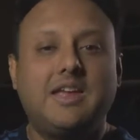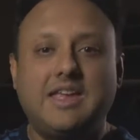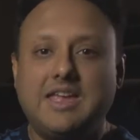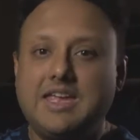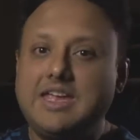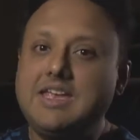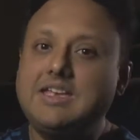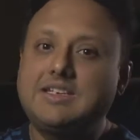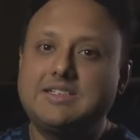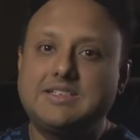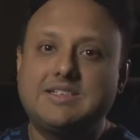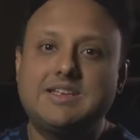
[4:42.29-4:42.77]

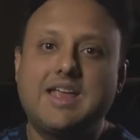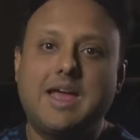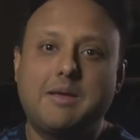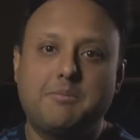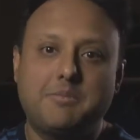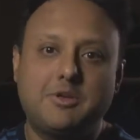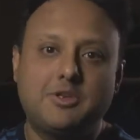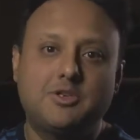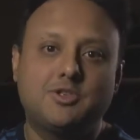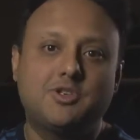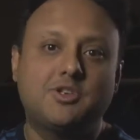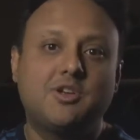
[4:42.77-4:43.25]
heat
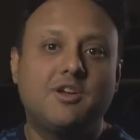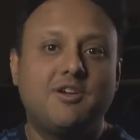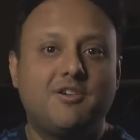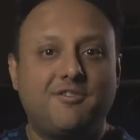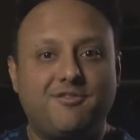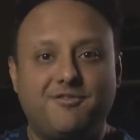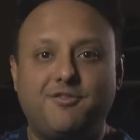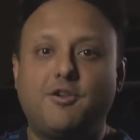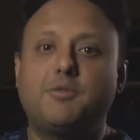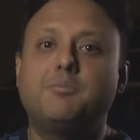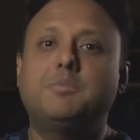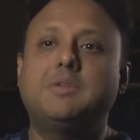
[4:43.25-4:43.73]
damage
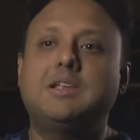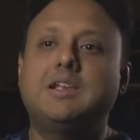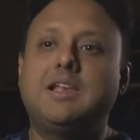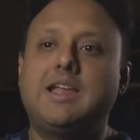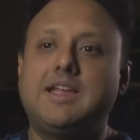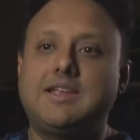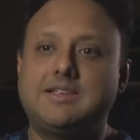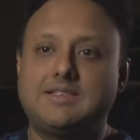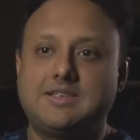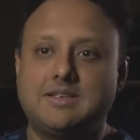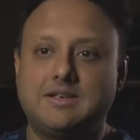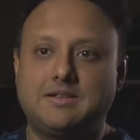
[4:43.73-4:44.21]
from the
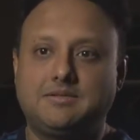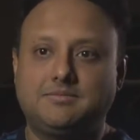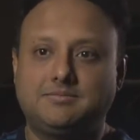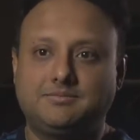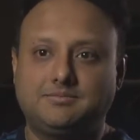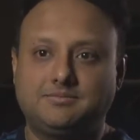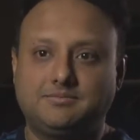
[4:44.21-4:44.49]
laser.